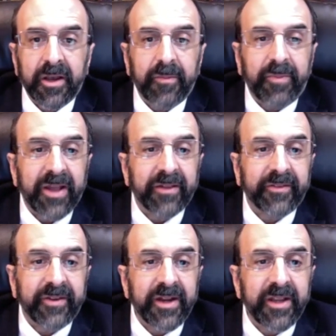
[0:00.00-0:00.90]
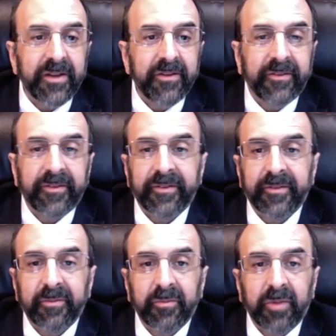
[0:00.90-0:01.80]
uh,
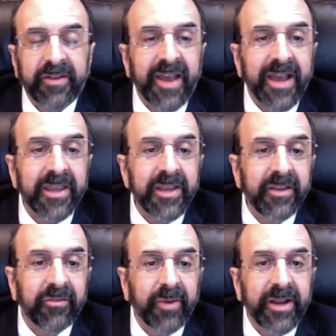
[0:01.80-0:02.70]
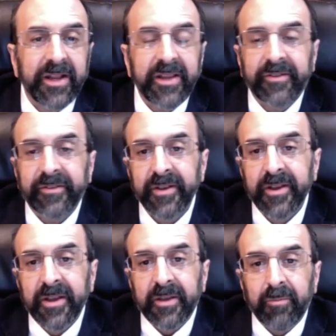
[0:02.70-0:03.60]
Palestinians attacking Israelis,
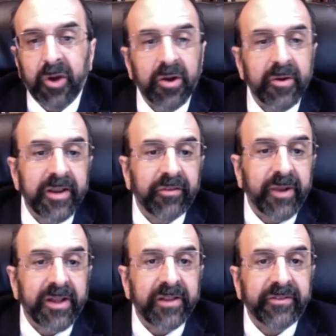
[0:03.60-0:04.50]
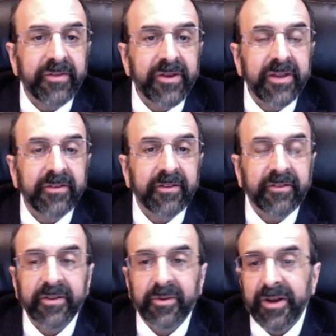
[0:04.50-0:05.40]
murdering Israeli civilians,
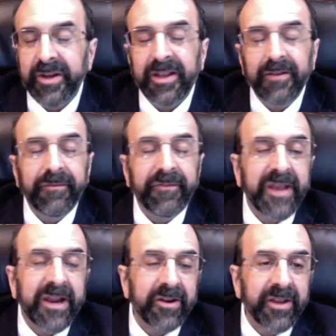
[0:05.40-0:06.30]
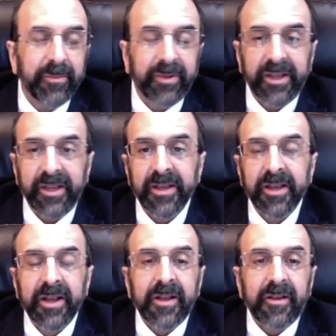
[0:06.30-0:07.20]
and so on, invariably
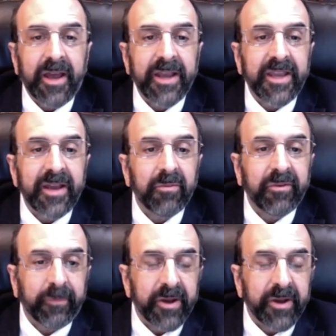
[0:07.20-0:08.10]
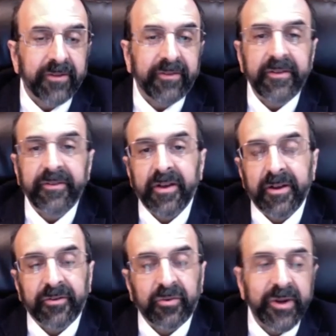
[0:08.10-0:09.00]
I get responses
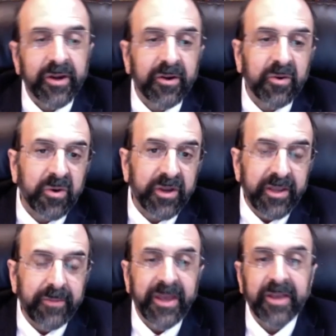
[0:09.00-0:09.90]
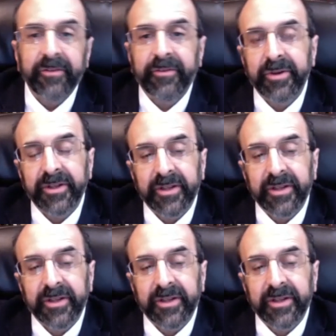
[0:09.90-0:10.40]
on Twitter or emails